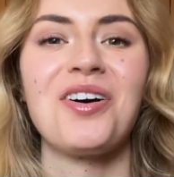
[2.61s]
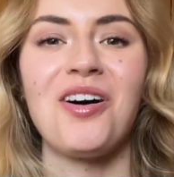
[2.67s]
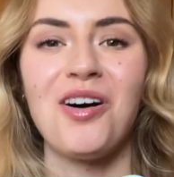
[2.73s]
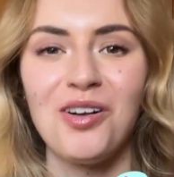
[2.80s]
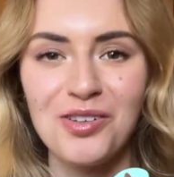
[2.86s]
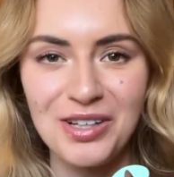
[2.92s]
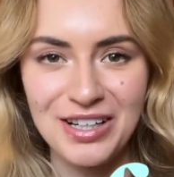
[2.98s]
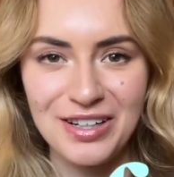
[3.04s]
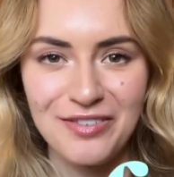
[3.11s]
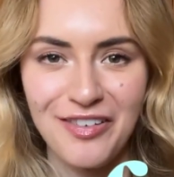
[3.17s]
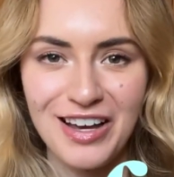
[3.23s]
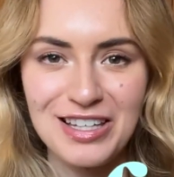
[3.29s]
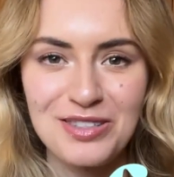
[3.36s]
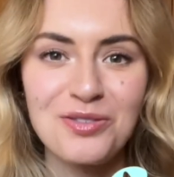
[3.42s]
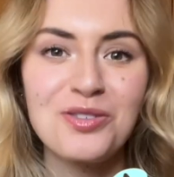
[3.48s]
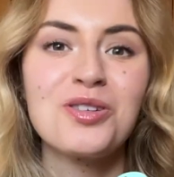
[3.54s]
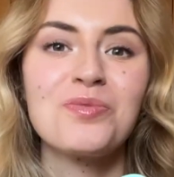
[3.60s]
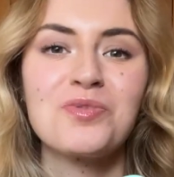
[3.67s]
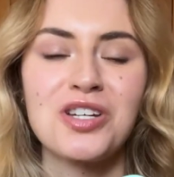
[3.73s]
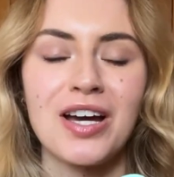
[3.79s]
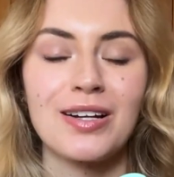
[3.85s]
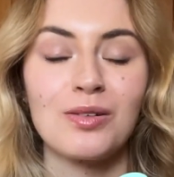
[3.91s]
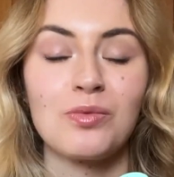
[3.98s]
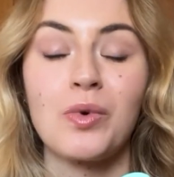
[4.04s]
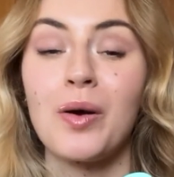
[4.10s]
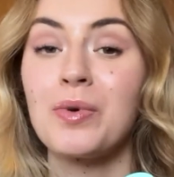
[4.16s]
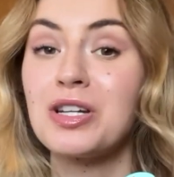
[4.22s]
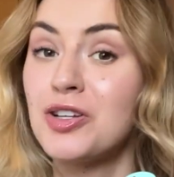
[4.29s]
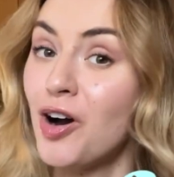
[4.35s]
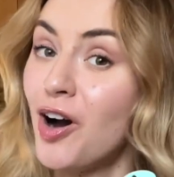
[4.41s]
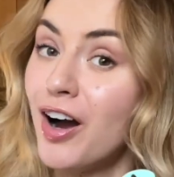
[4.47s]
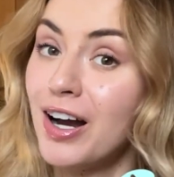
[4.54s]
All You Can Face YouTube channel where we
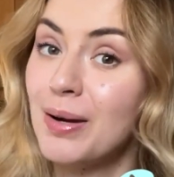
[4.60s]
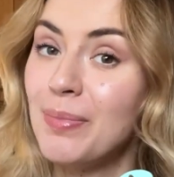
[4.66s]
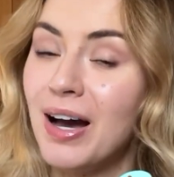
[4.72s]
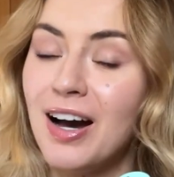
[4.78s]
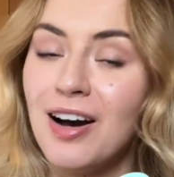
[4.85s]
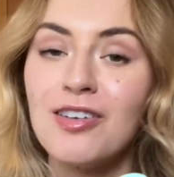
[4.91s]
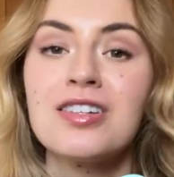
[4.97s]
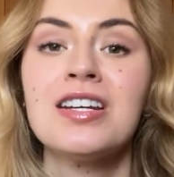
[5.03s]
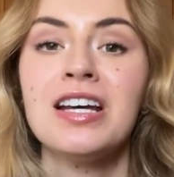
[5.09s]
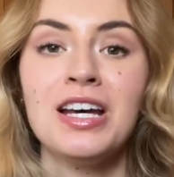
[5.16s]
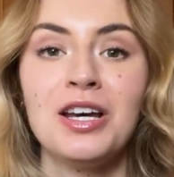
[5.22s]
talk about